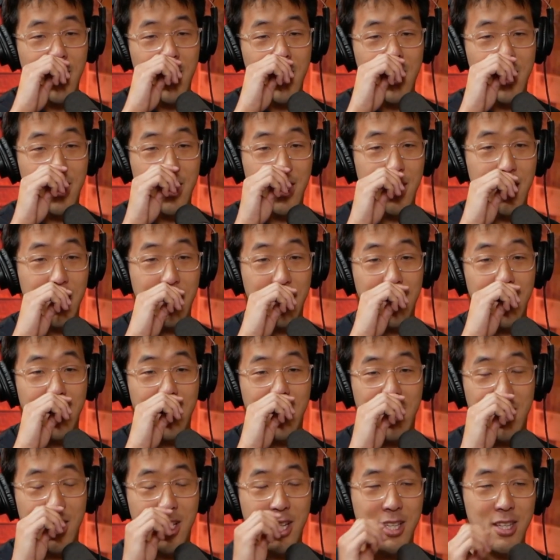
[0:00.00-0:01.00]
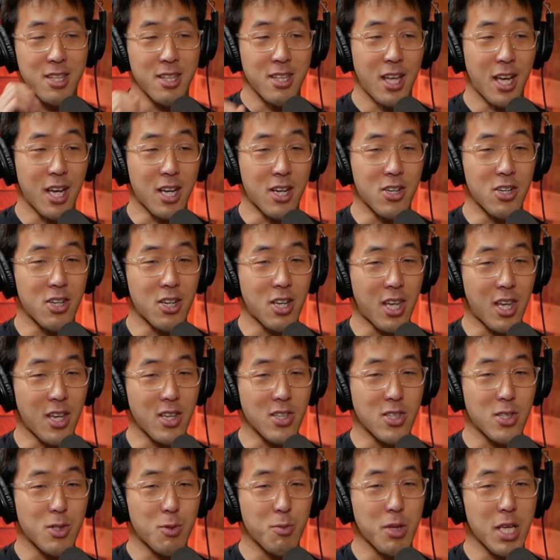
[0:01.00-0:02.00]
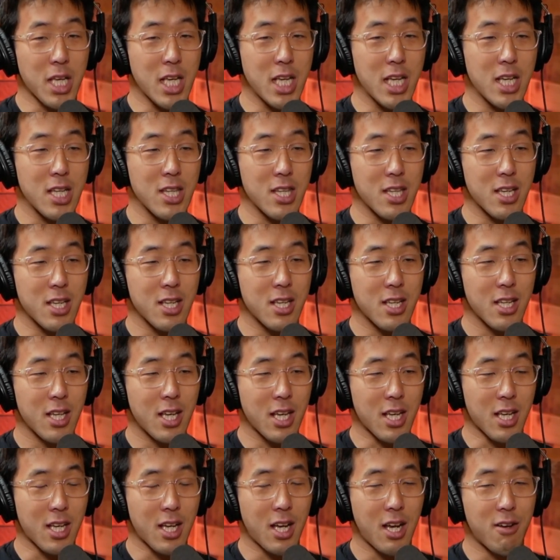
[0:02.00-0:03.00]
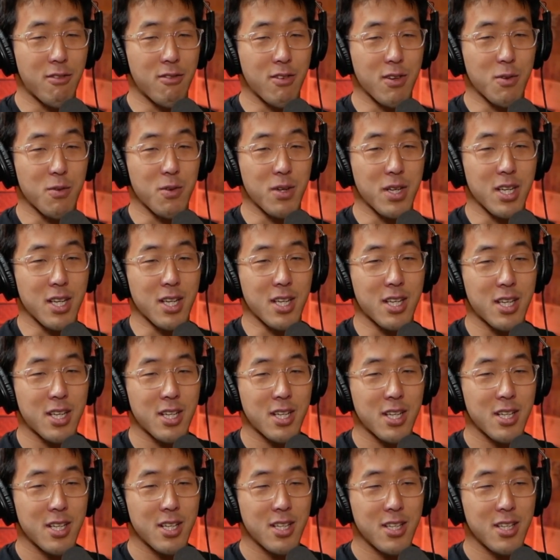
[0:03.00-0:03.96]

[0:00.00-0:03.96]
and then uh, that girl kissed me and then like every week